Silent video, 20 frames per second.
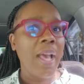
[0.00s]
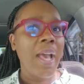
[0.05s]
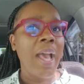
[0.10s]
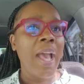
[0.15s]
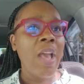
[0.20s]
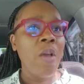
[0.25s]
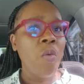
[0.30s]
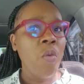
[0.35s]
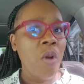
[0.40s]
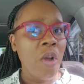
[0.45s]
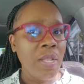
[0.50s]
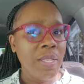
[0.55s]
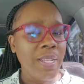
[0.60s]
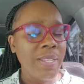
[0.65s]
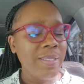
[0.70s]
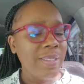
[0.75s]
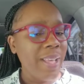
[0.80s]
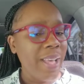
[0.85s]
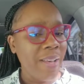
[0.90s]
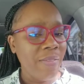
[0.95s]
I
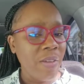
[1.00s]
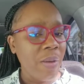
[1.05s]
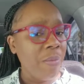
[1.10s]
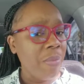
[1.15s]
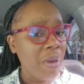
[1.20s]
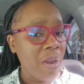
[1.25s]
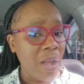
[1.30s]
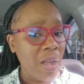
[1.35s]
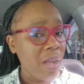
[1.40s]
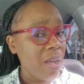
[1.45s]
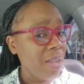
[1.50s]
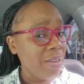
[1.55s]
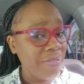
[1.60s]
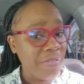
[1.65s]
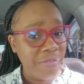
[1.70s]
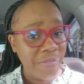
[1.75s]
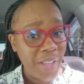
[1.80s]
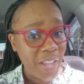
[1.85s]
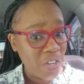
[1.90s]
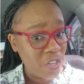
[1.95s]
wanted to have a blog on
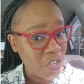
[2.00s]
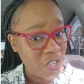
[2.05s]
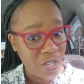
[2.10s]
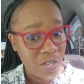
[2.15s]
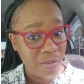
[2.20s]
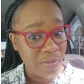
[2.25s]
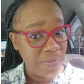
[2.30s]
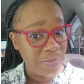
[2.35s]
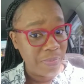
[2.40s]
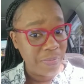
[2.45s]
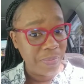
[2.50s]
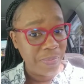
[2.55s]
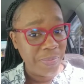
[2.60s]
fashion.